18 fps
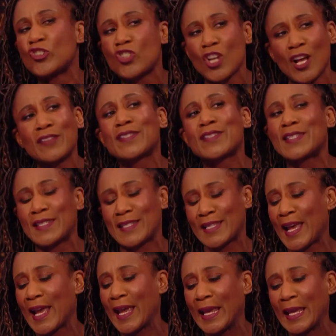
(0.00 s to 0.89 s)
just
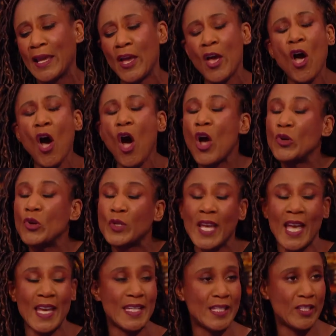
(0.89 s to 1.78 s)
say
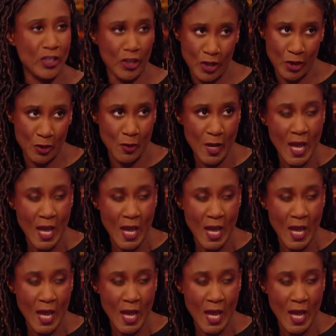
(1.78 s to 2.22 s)
OK to.